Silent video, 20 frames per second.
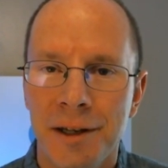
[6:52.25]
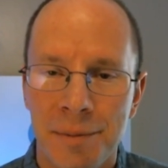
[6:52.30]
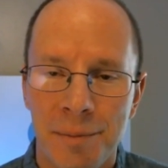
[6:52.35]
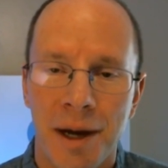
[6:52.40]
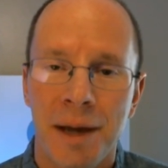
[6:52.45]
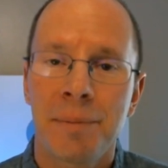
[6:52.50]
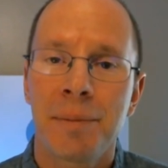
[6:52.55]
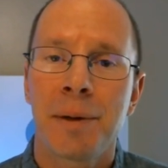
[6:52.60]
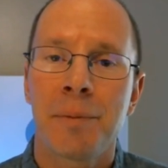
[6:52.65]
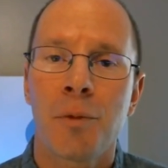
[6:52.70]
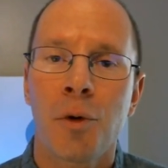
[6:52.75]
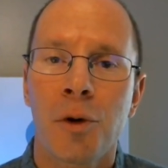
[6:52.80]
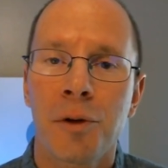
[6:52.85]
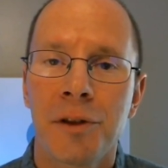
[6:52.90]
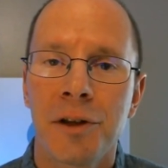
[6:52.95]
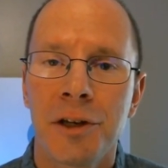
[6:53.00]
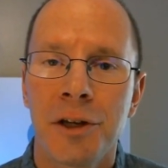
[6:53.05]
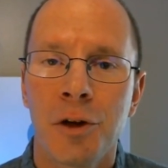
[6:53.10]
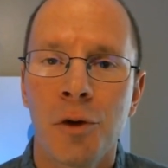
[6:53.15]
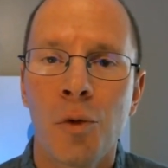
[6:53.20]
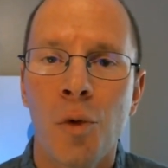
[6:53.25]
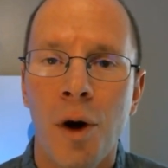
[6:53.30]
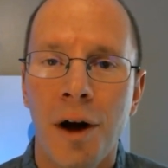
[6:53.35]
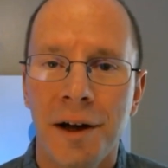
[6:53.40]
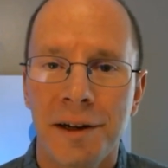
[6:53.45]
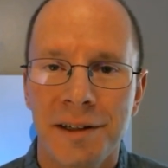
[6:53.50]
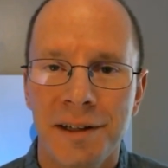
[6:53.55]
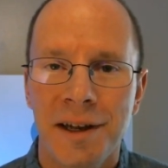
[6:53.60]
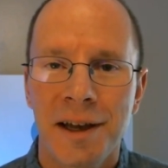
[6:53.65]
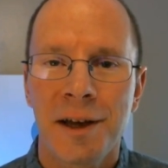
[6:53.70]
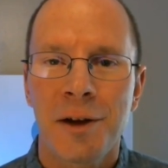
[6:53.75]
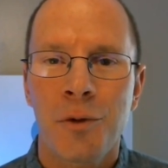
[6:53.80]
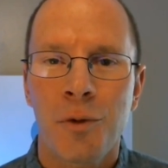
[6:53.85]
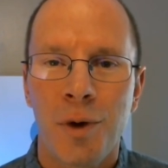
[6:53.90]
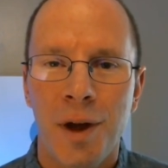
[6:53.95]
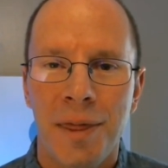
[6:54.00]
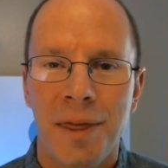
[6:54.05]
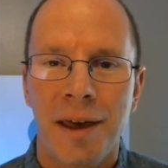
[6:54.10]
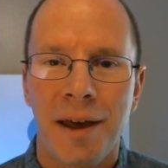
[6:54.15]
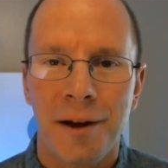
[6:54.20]
It might be more than you want
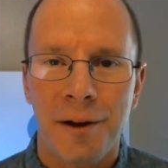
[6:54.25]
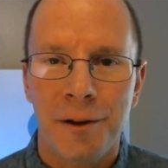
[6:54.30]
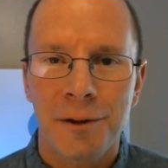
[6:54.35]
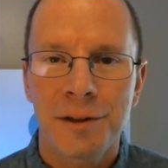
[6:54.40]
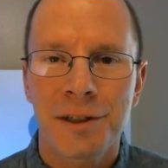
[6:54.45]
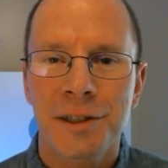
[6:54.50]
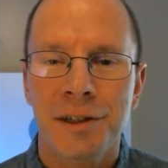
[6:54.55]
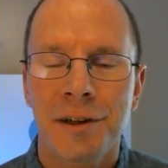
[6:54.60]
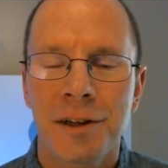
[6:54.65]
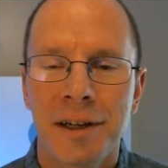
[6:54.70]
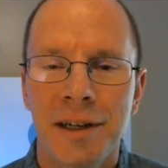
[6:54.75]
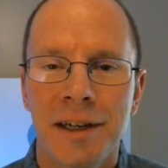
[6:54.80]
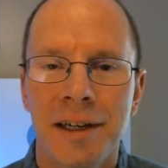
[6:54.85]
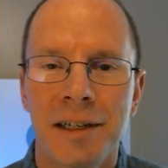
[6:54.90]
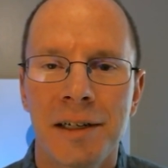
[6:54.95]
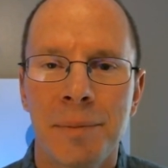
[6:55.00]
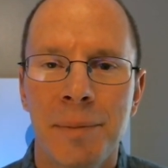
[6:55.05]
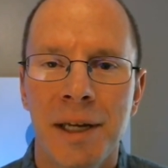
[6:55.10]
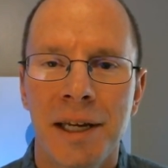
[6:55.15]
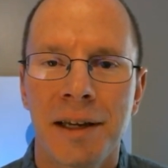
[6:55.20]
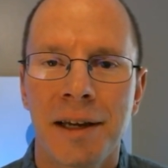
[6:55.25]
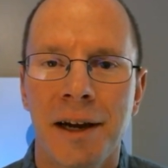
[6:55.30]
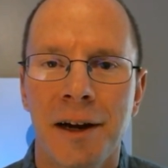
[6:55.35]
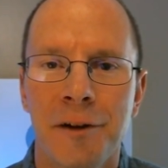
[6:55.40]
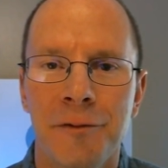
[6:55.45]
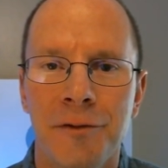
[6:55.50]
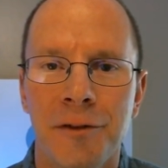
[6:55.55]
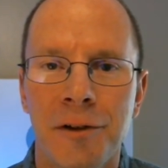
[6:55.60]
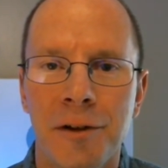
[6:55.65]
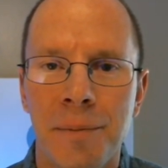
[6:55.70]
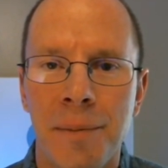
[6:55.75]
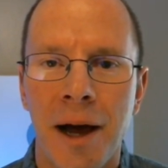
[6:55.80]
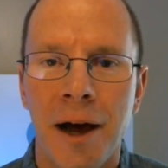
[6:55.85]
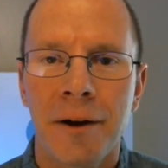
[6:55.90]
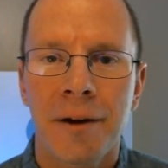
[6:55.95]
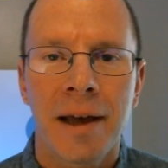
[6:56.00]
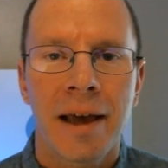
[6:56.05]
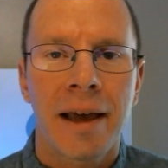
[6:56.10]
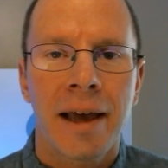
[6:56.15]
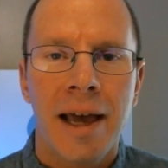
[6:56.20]
withheld. So you need to be careful
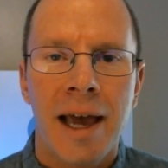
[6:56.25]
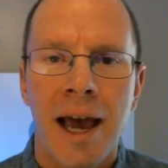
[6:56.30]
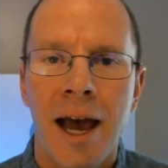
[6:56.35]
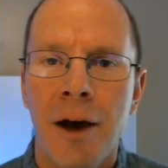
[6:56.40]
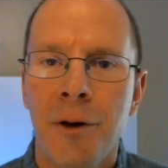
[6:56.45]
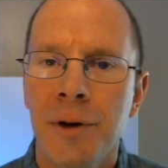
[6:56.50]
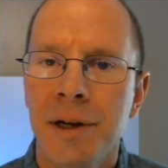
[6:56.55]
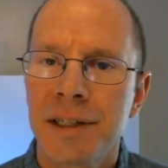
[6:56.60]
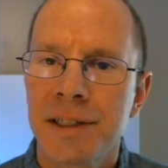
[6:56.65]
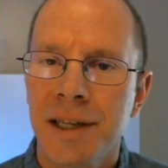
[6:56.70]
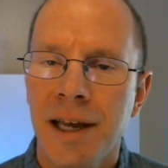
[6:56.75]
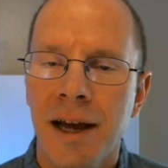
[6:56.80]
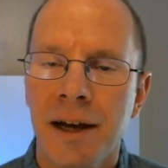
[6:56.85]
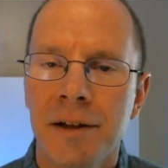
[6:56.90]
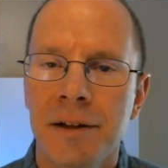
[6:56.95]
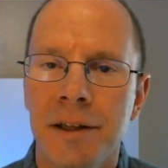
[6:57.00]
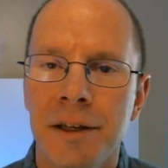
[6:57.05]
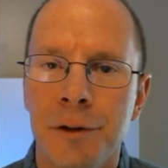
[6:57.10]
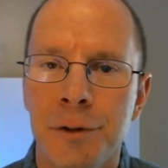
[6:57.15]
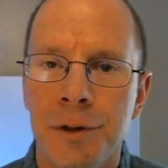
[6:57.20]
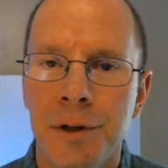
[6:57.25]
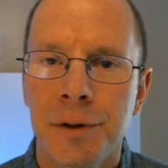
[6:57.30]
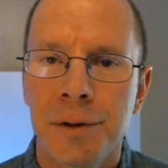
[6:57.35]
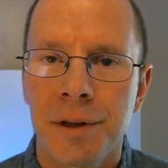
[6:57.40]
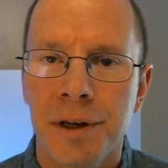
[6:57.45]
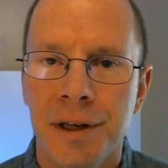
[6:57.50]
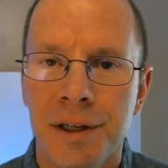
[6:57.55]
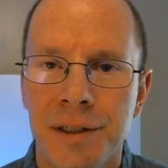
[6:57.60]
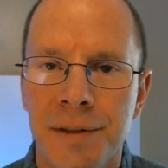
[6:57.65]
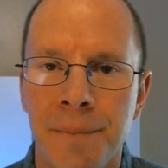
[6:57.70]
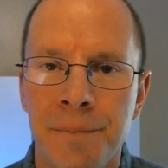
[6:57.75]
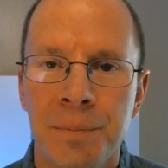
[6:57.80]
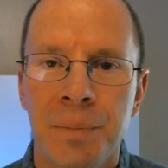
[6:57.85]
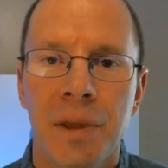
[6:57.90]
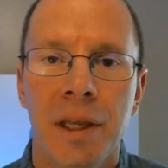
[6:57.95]
about how exactly you do this.